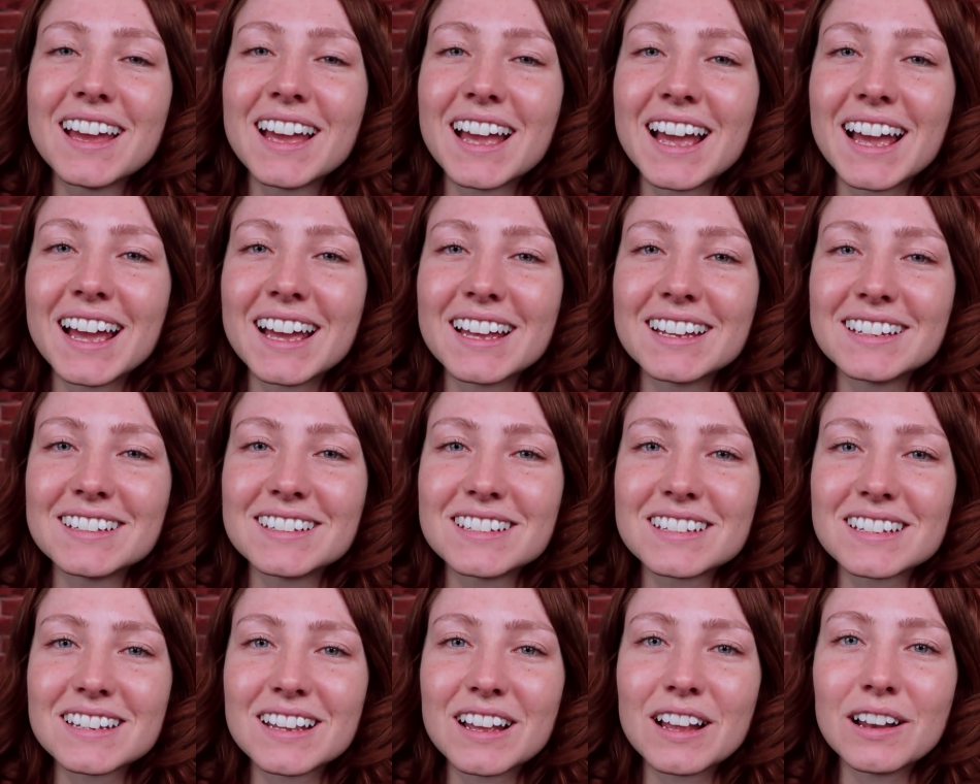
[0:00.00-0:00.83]

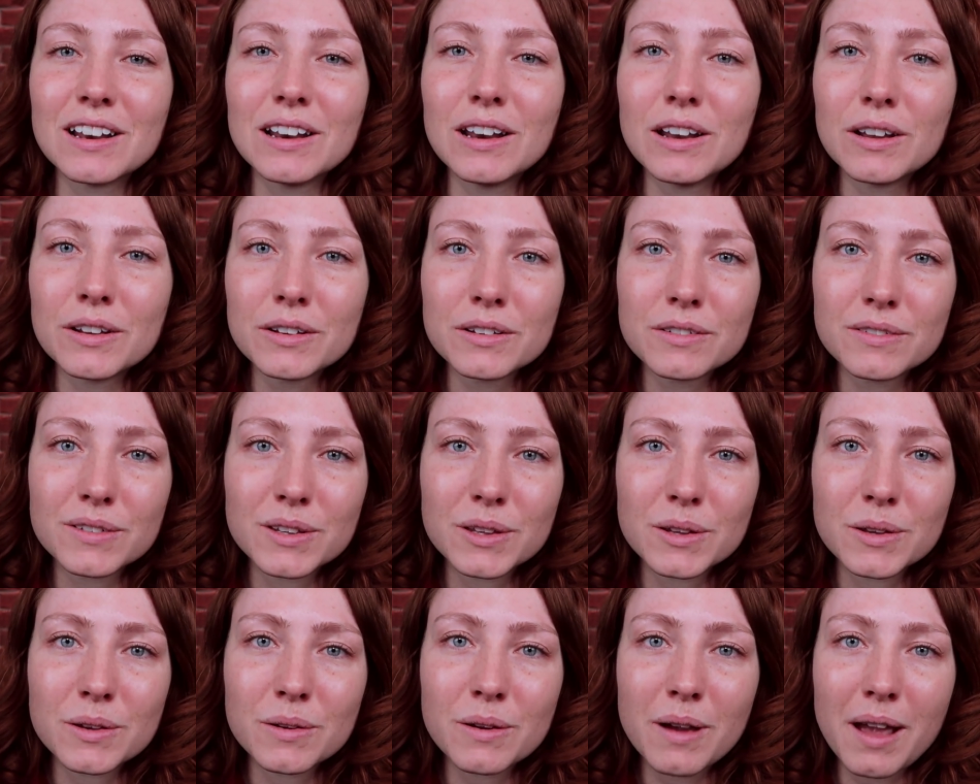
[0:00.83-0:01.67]
And a lot of
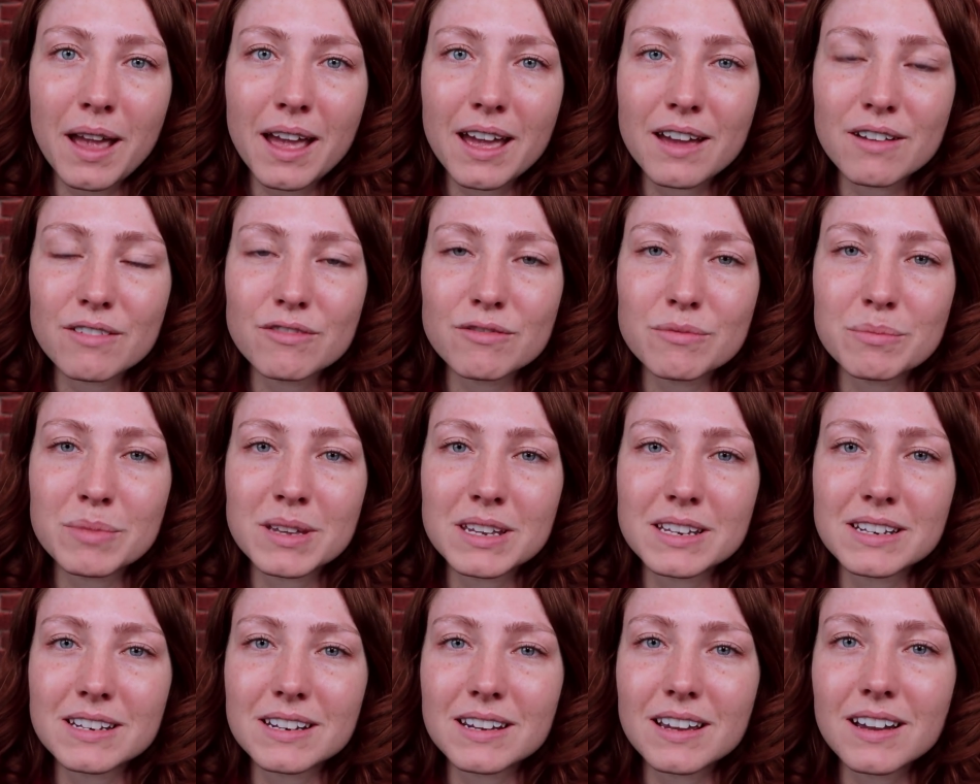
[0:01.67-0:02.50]
you have
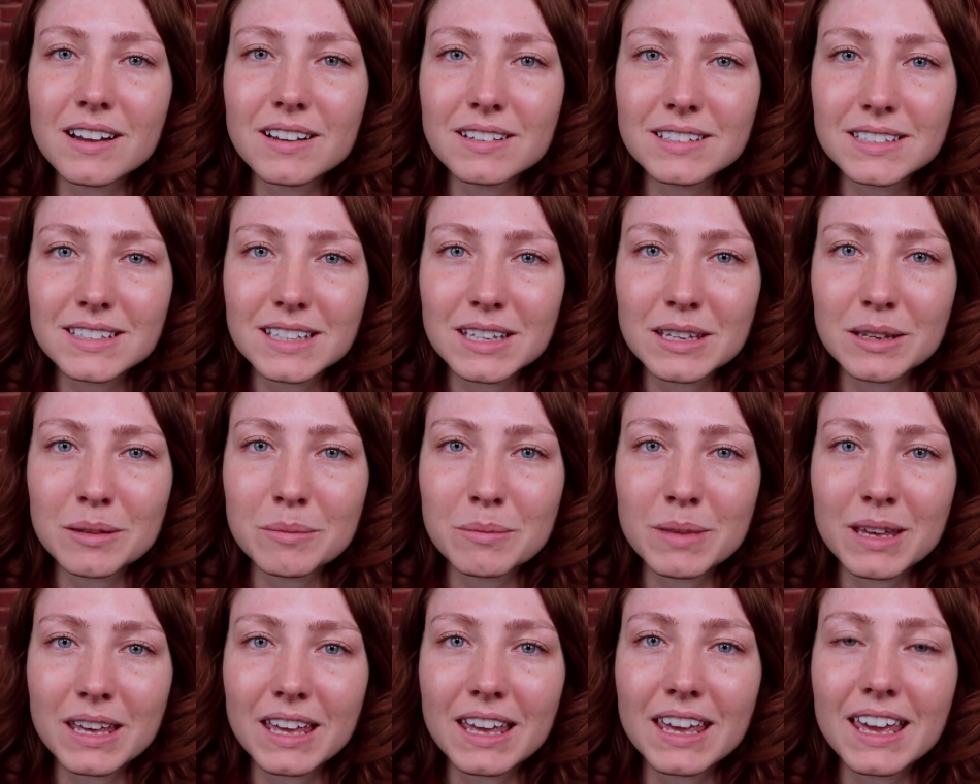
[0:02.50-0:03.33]
been asking
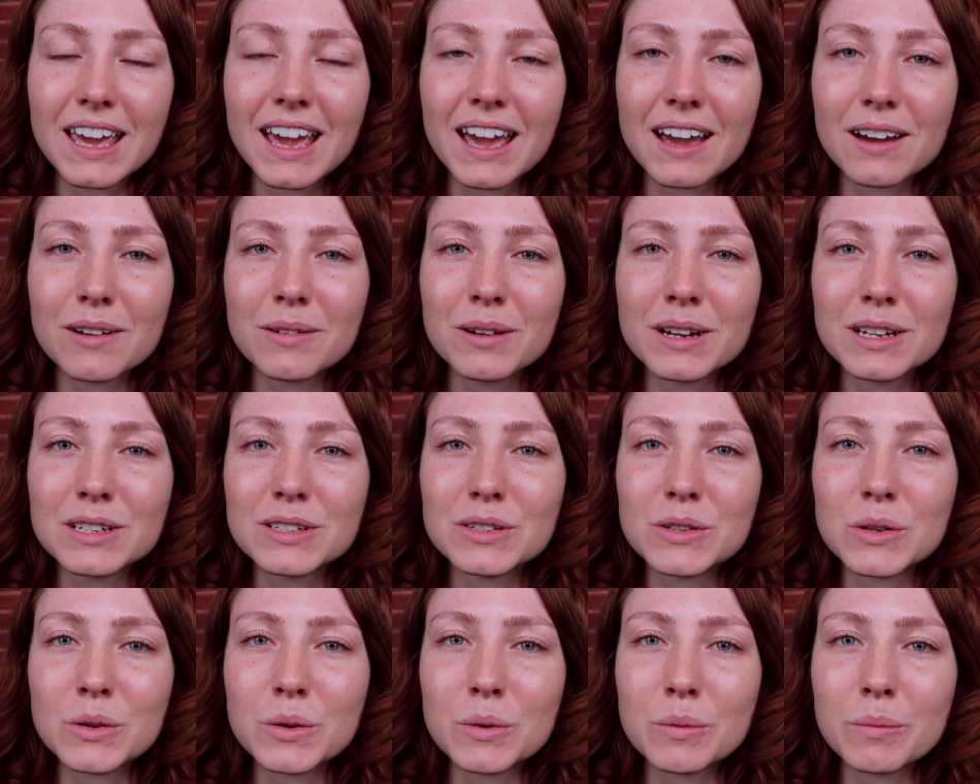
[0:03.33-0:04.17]
me how I
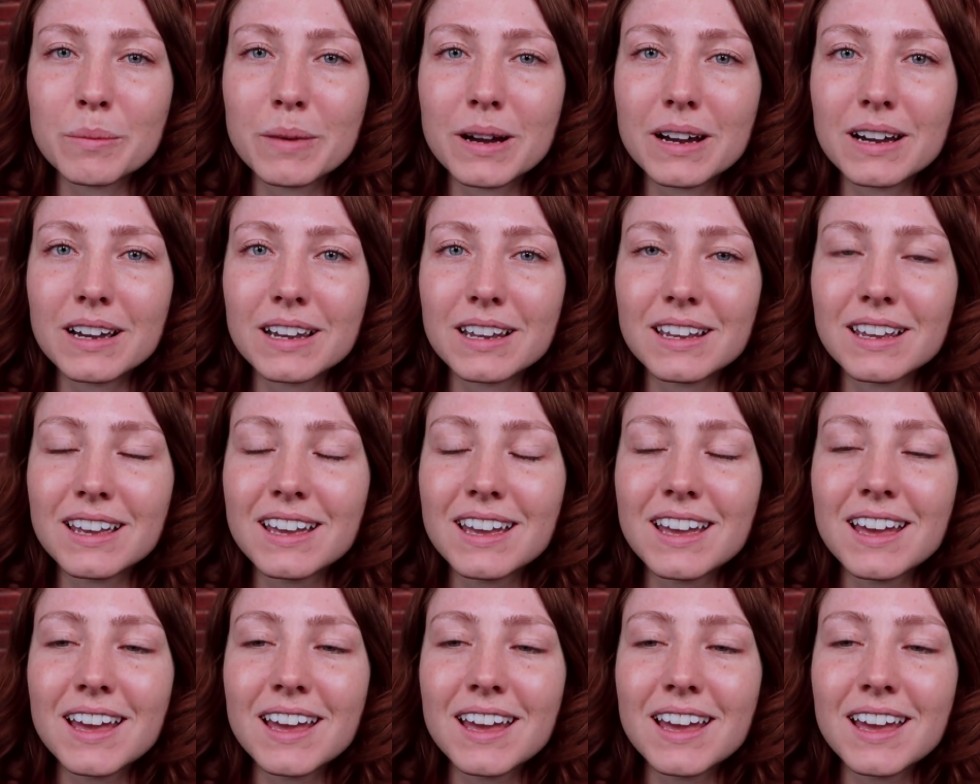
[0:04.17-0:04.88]
do my